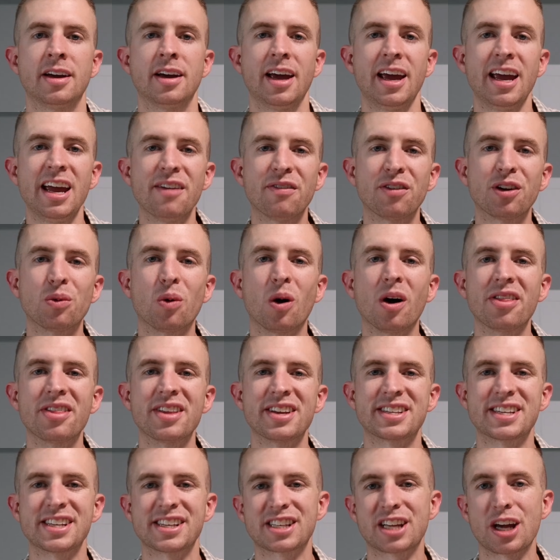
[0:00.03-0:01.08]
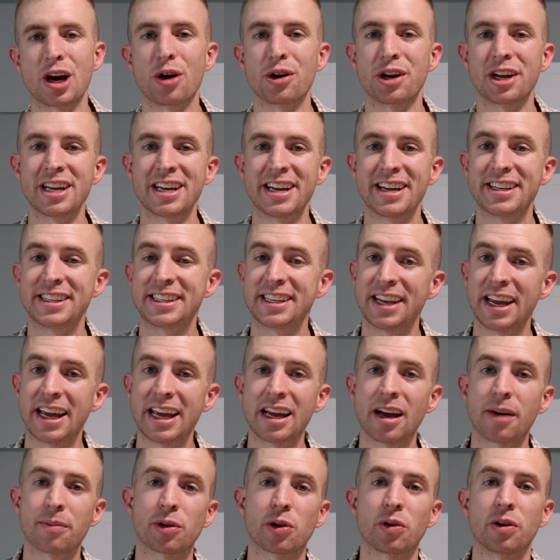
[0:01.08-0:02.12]
Hey everyone, this is Cody, and today
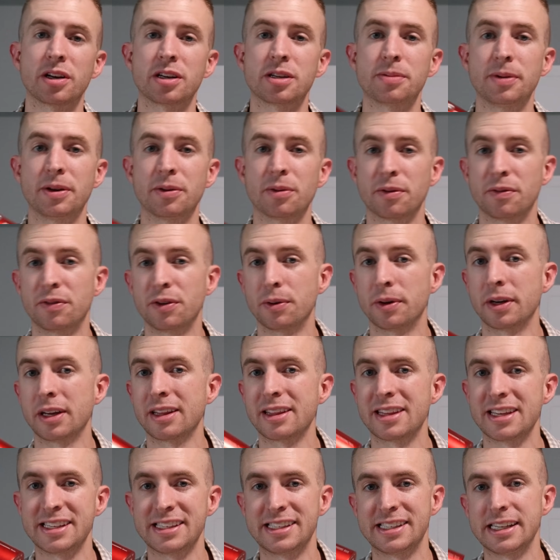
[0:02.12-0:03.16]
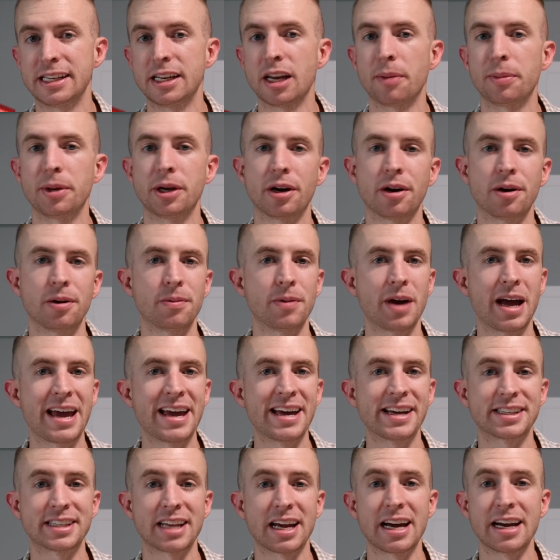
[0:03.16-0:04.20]
I'm going to be reviewing the ZWO
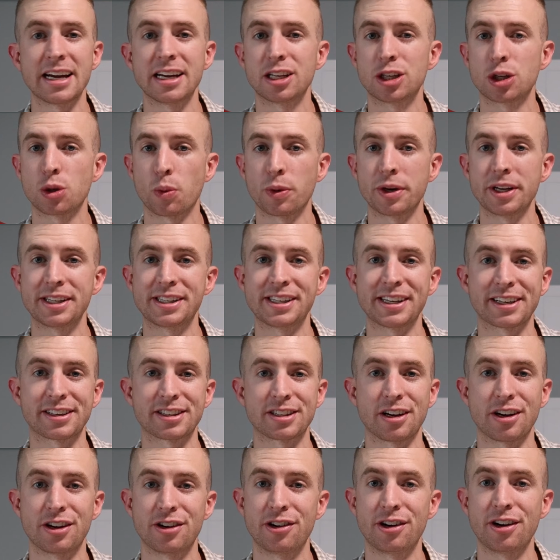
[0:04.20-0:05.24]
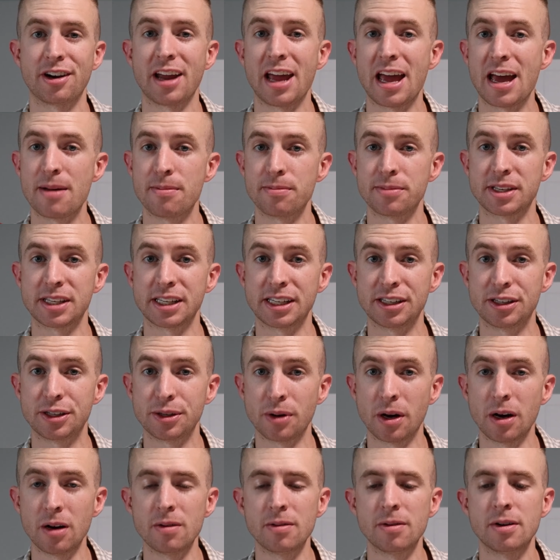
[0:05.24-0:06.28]
ASI 2600 MC
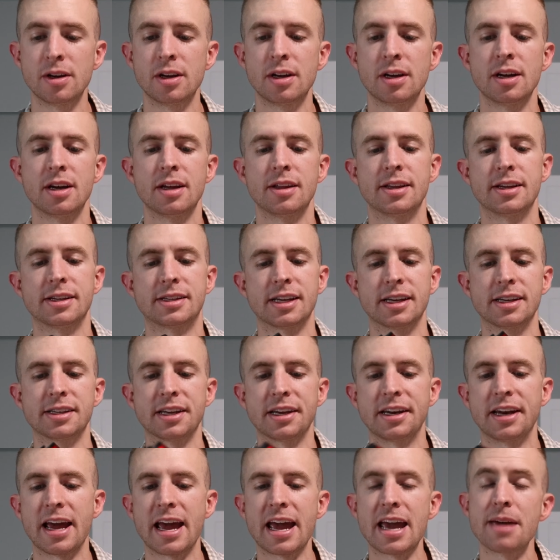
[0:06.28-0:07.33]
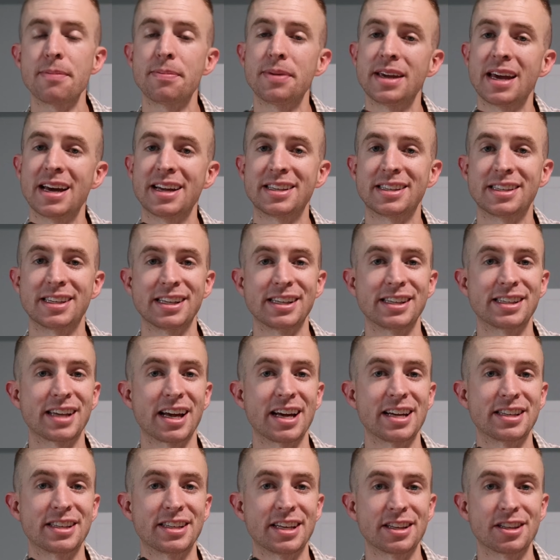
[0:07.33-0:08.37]
Duo. This is an APS-C
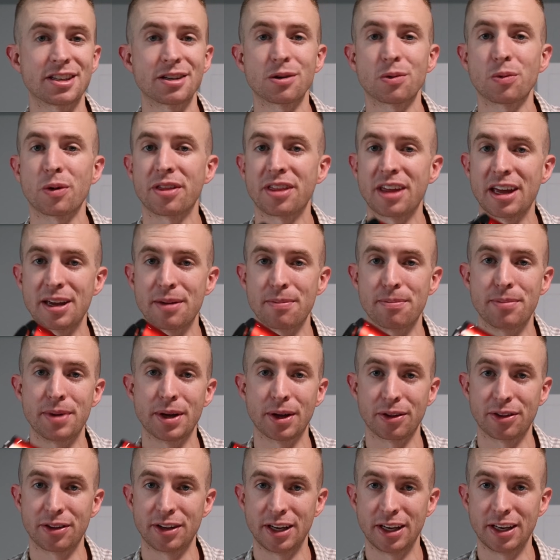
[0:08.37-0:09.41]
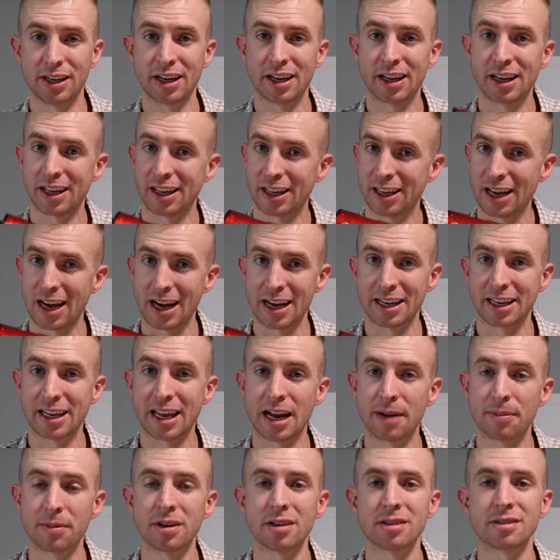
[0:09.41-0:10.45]
size sensor with a built-in guide
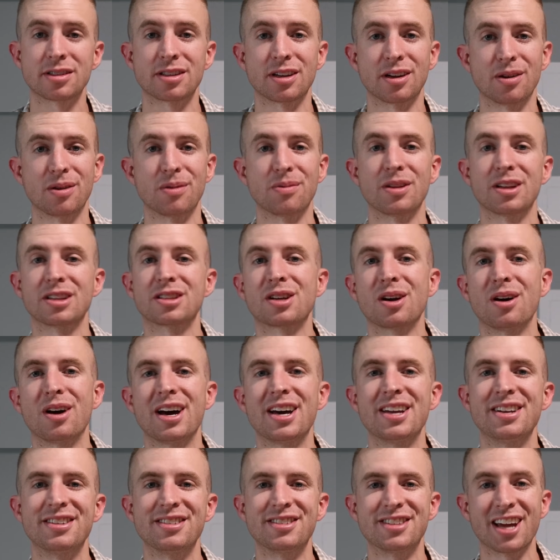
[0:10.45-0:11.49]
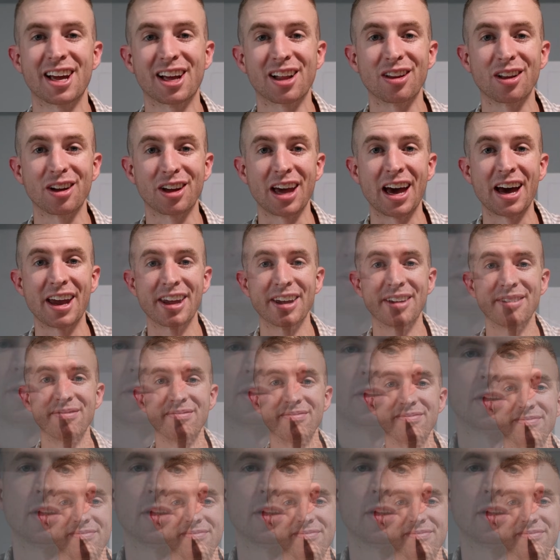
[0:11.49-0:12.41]
camera, so let's go ahead and take a look at it.